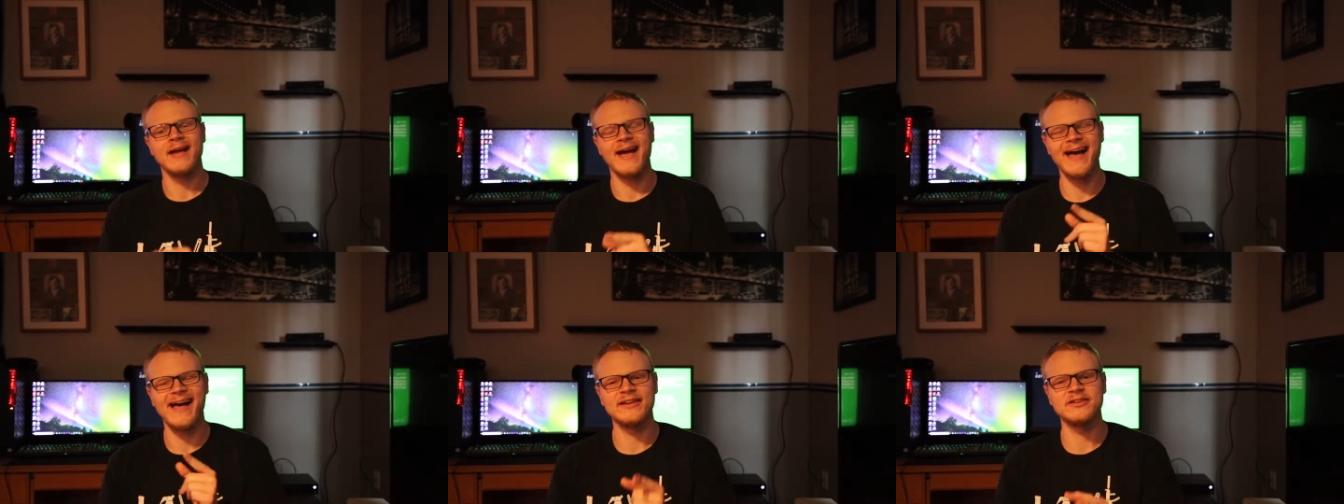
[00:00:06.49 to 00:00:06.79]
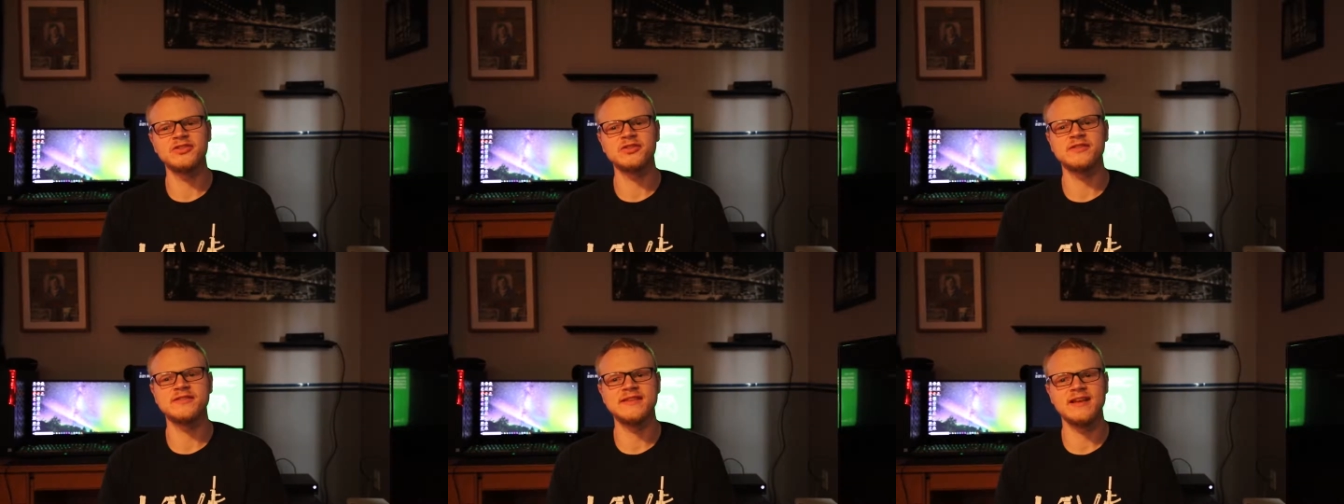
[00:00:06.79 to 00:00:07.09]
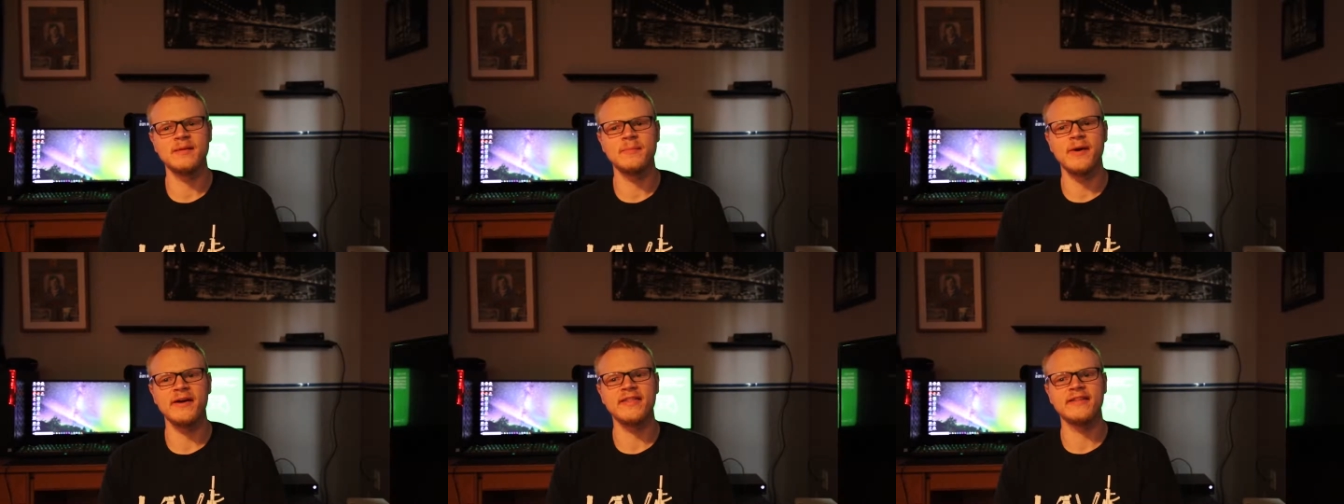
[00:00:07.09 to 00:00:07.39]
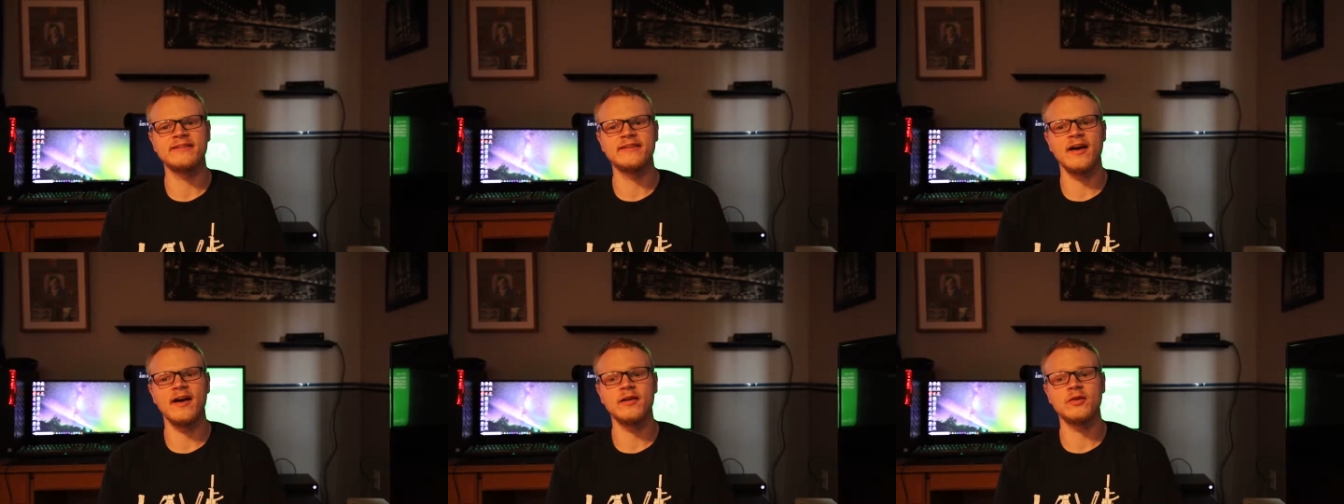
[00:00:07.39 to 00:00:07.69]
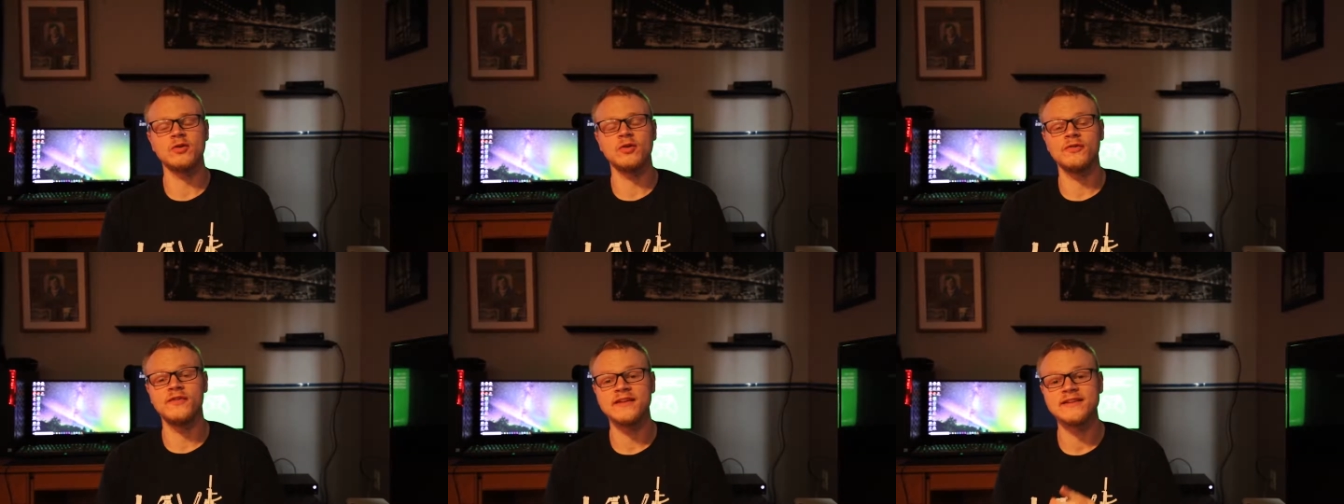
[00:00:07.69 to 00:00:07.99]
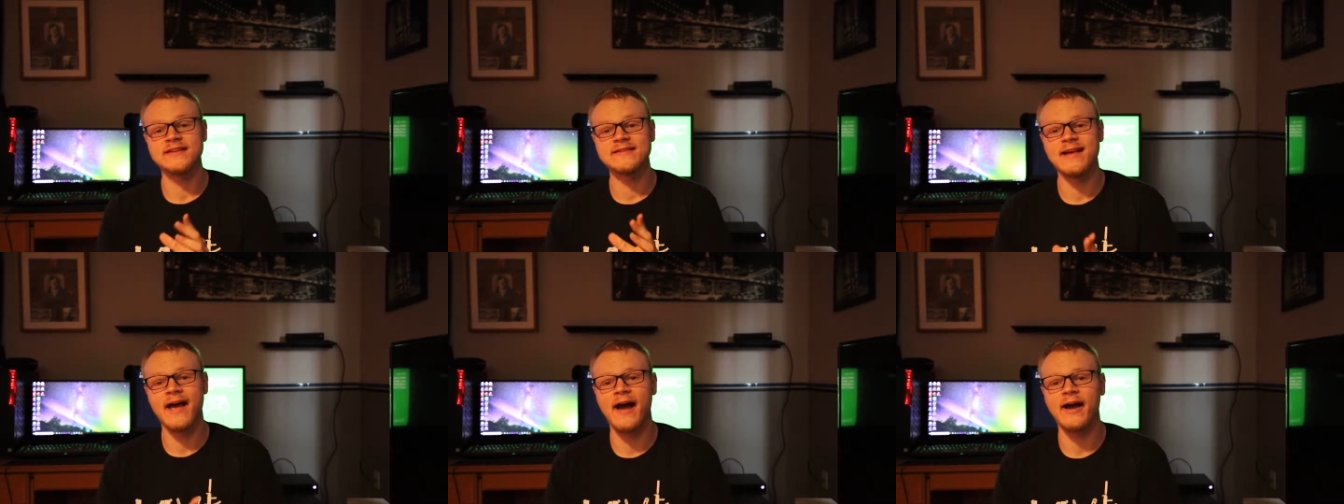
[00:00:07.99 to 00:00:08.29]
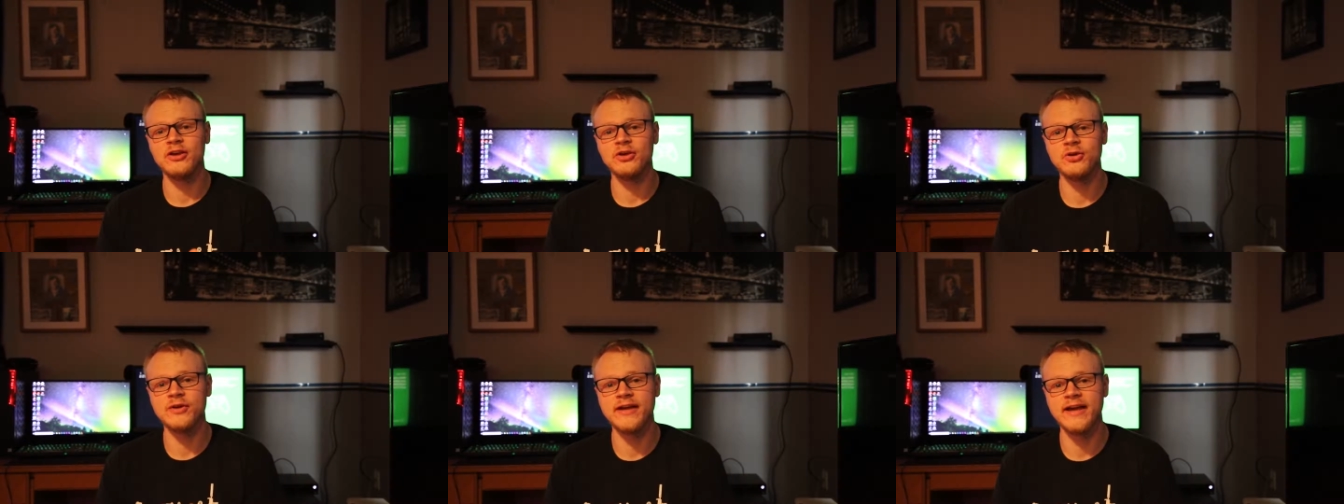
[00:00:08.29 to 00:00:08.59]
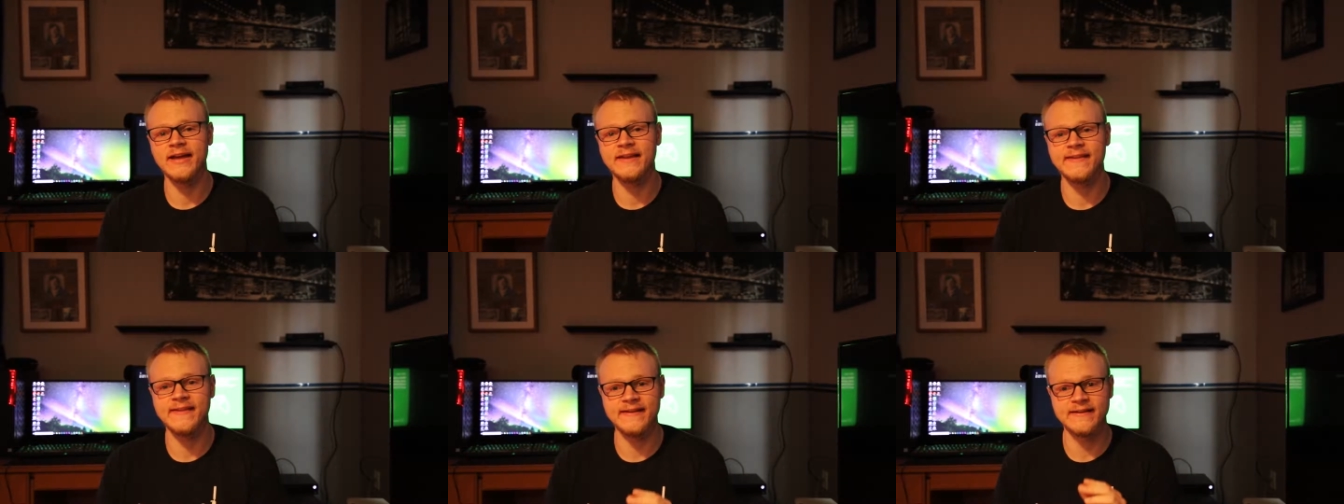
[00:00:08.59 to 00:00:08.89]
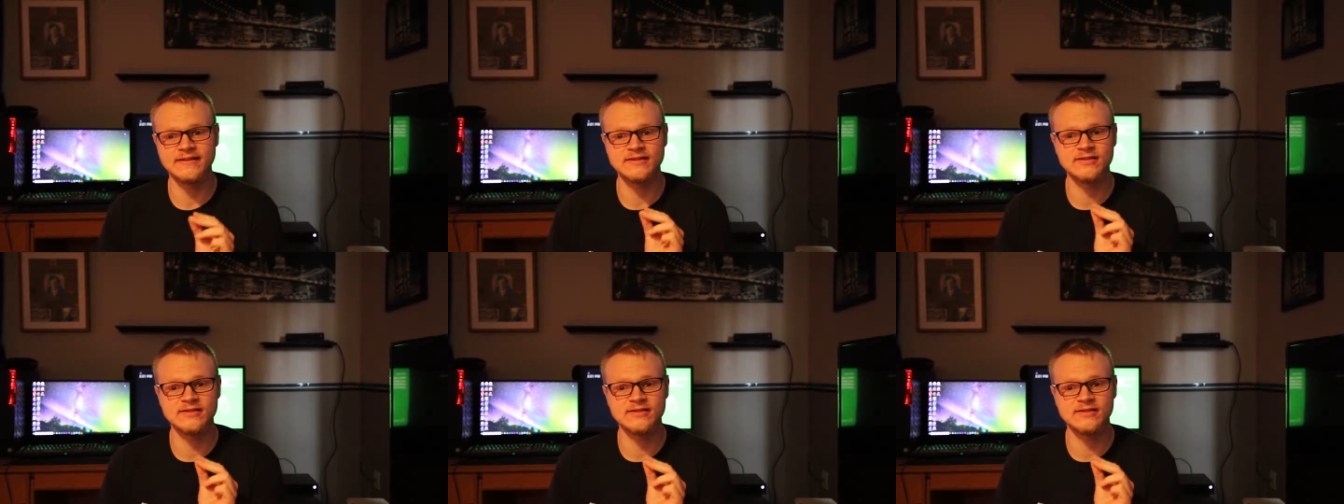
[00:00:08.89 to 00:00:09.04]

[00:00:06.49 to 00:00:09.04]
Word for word: As you can see by the title, this is how you get the